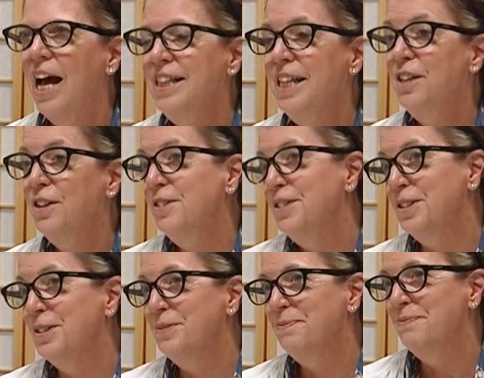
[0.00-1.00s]
I think you
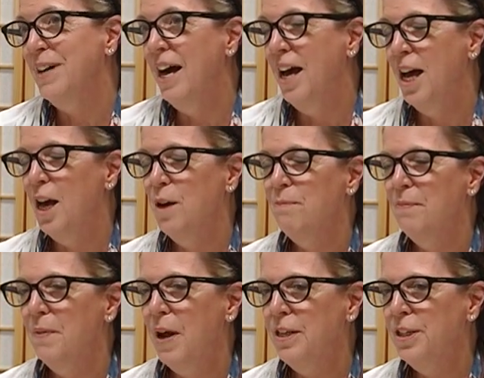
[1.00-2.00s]
do
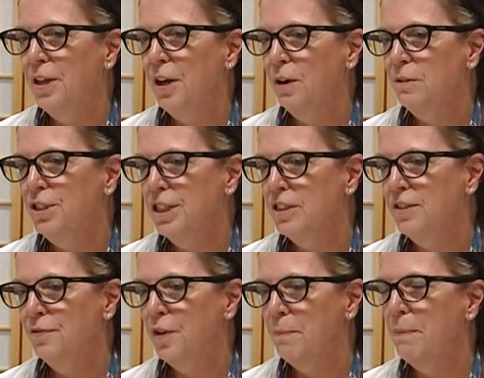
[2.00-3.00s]
um, you know,
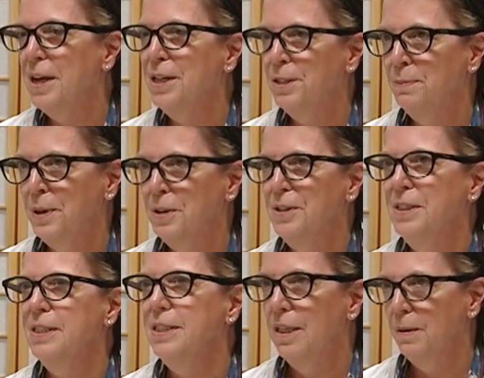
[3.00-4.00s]
just from my
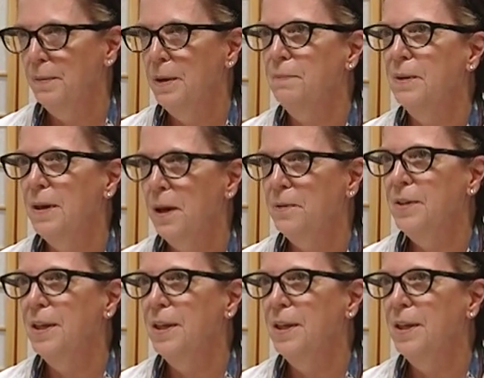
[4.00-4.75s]
experience and seeing people out